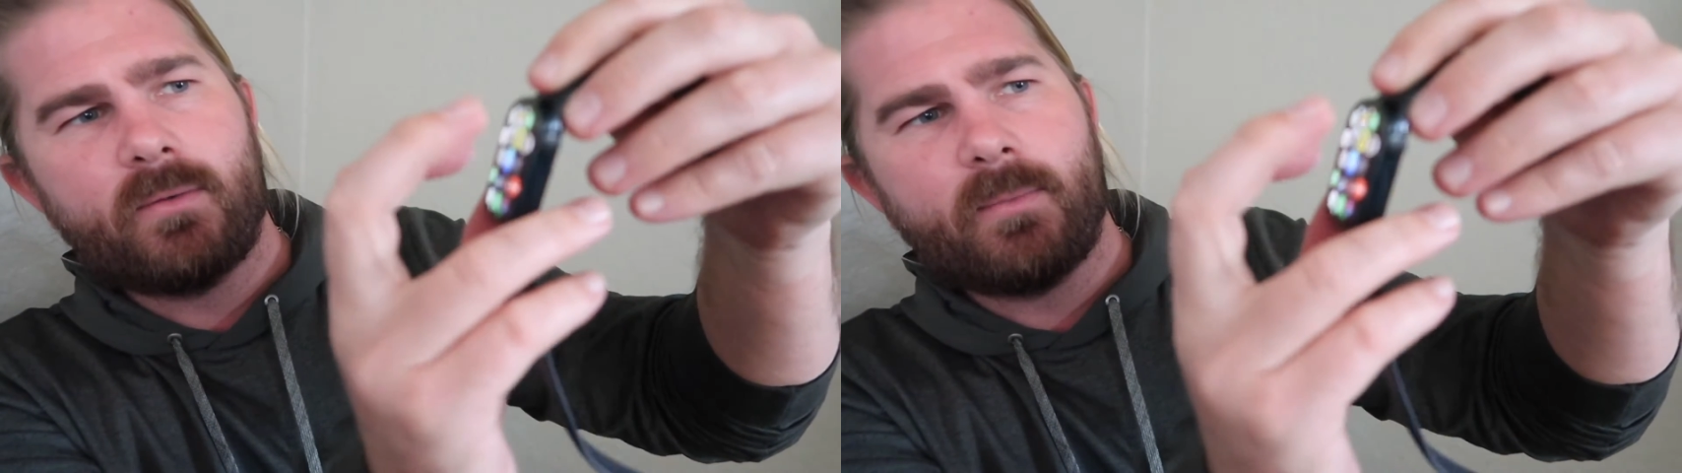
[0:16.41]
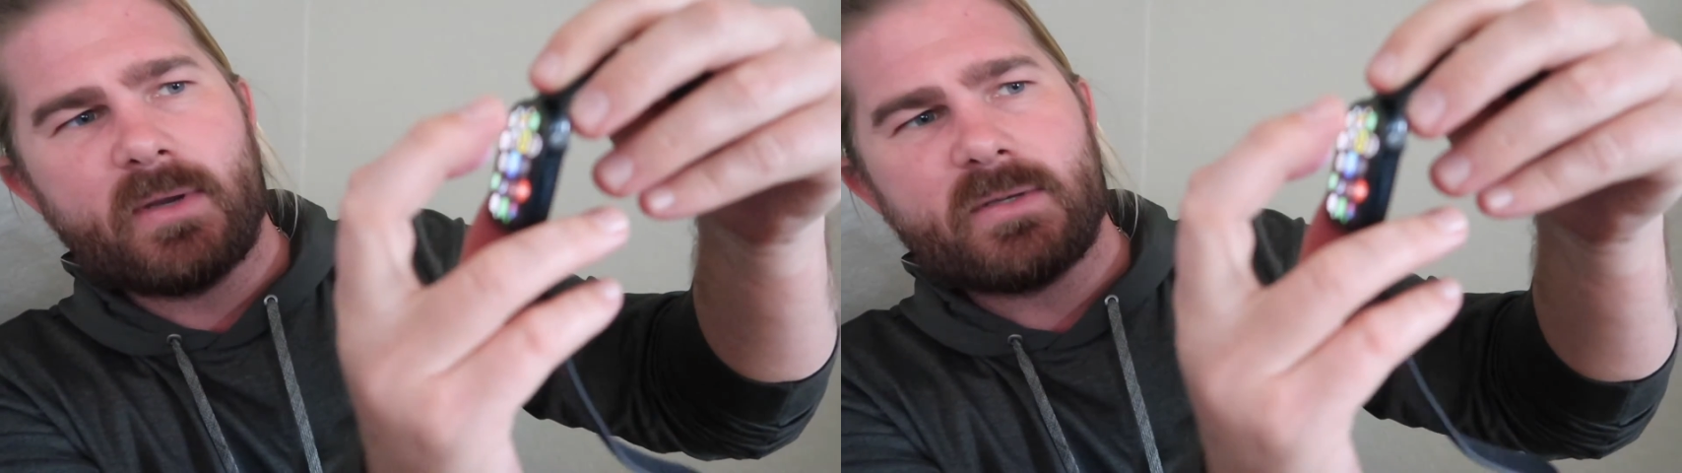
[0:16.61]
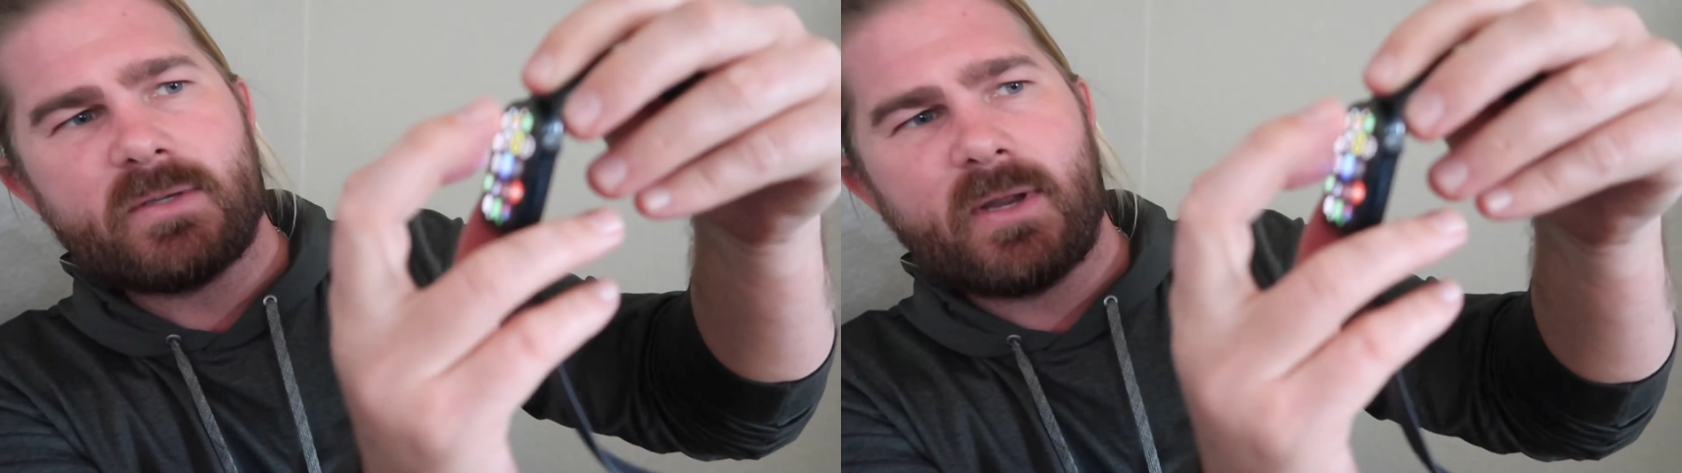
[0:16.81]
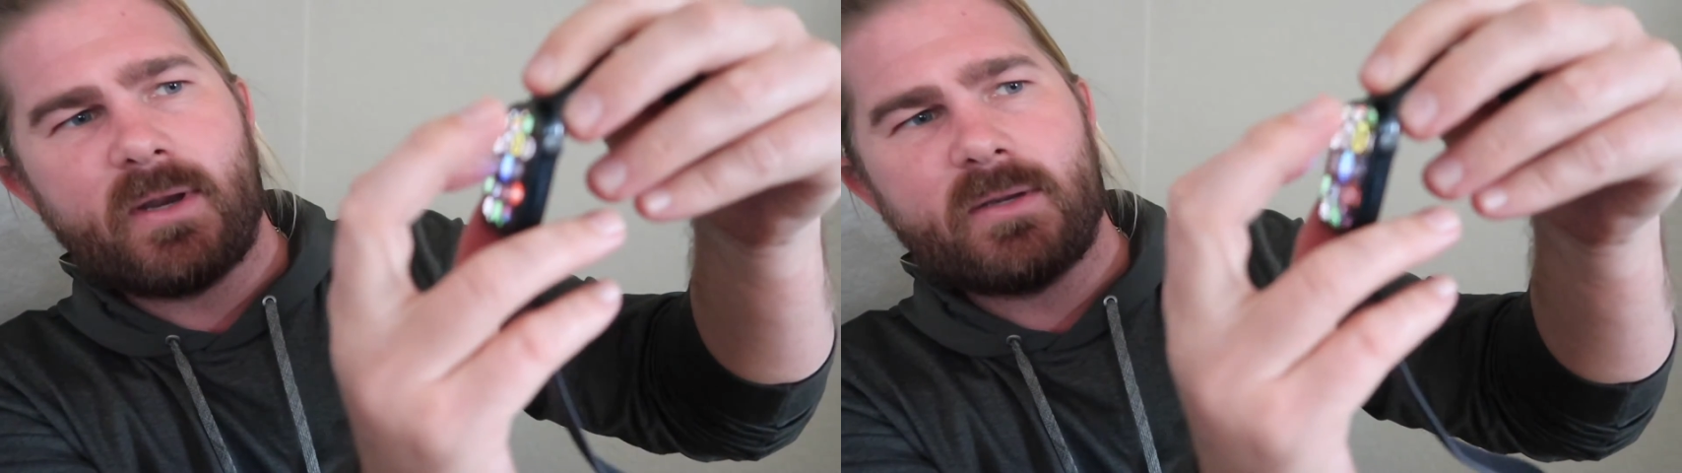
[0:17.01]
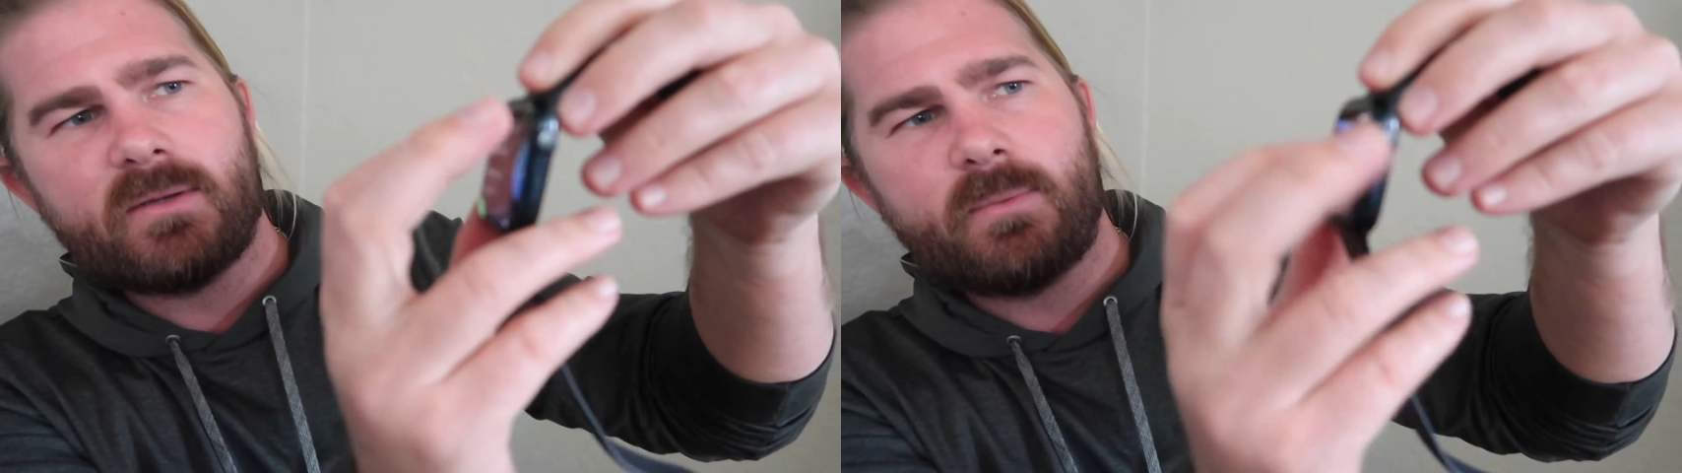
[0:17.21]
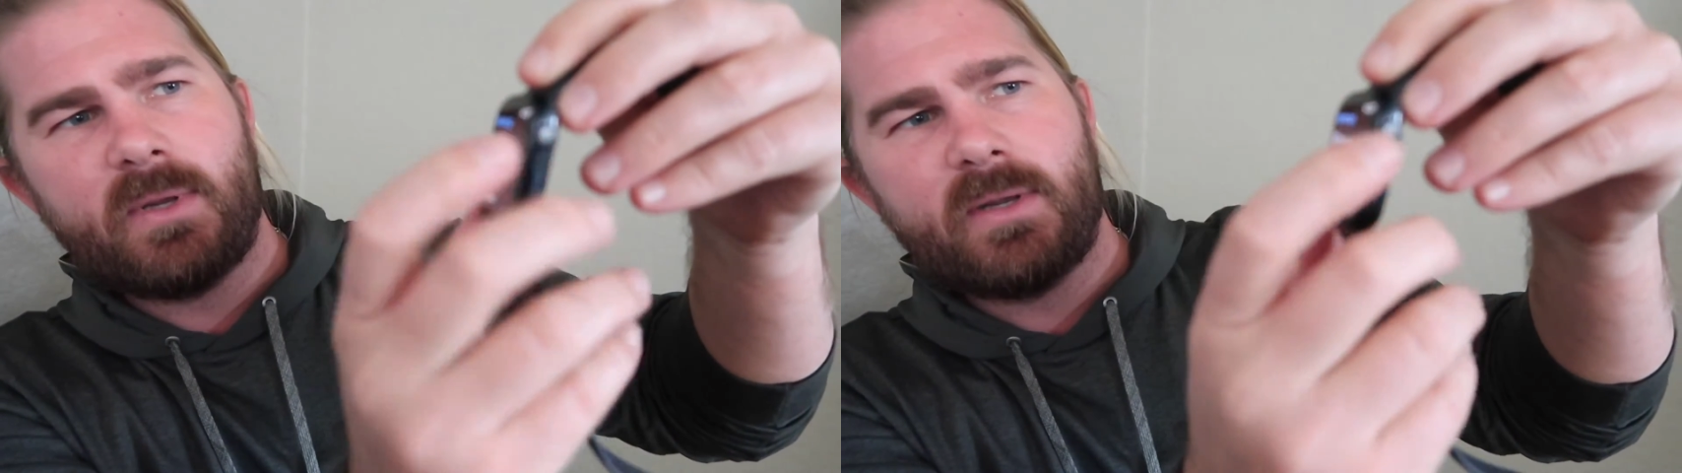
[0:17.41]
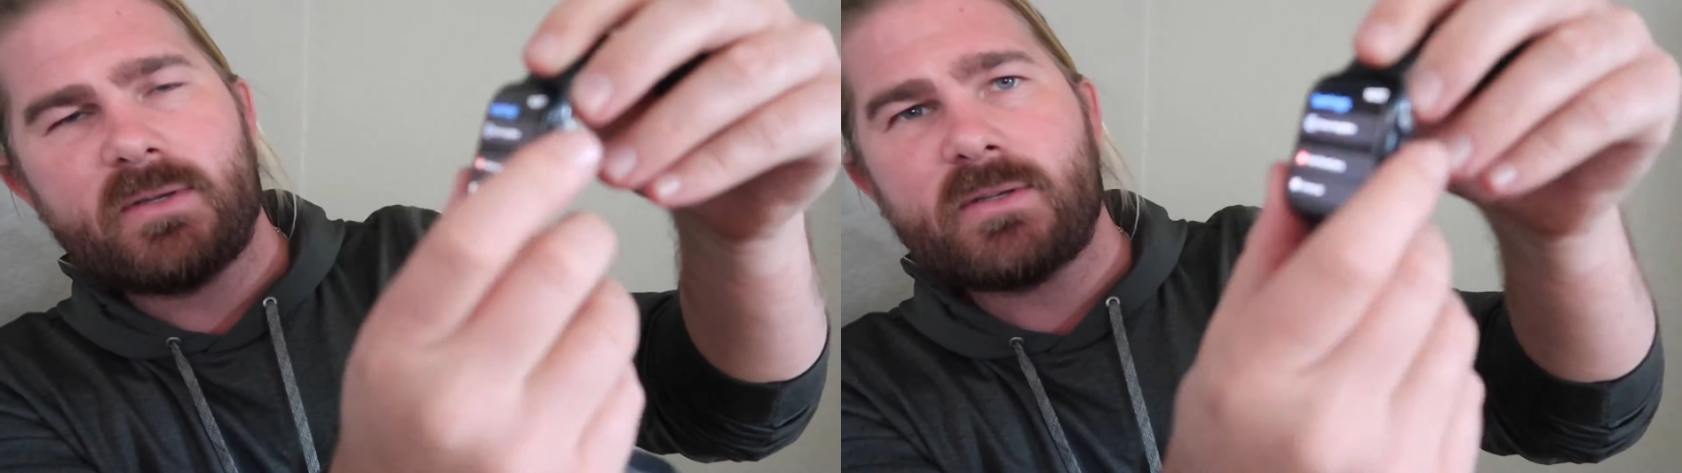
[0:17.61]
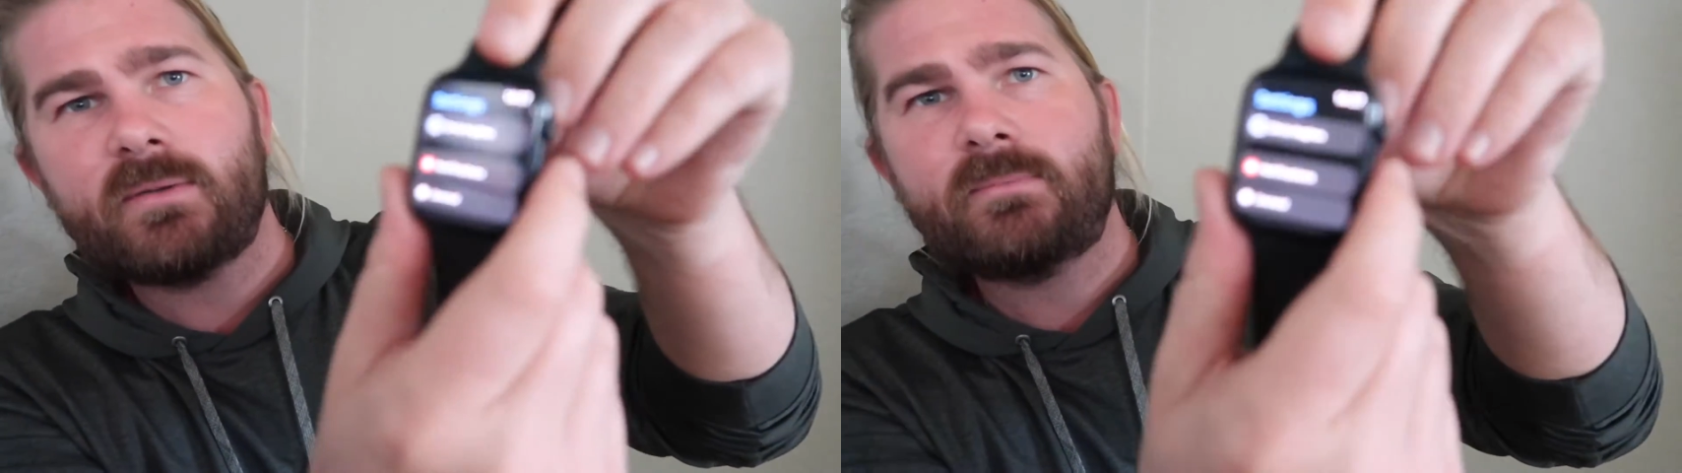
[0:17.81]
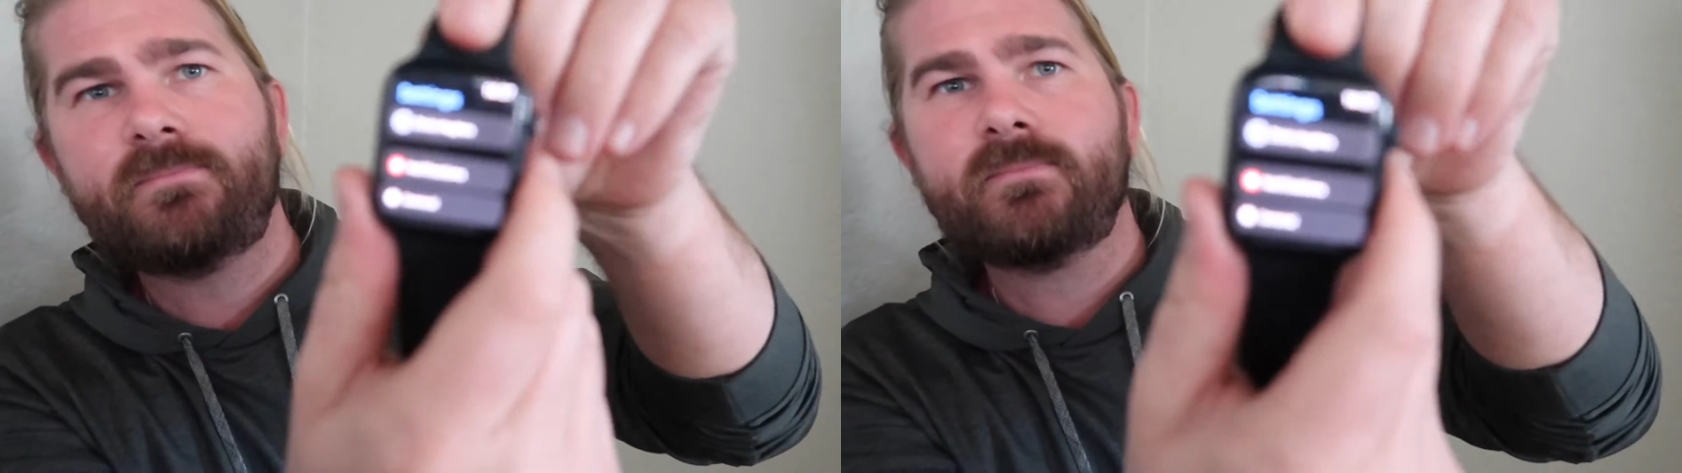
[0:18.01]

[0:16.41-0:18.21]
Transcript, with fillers: to my settings piece.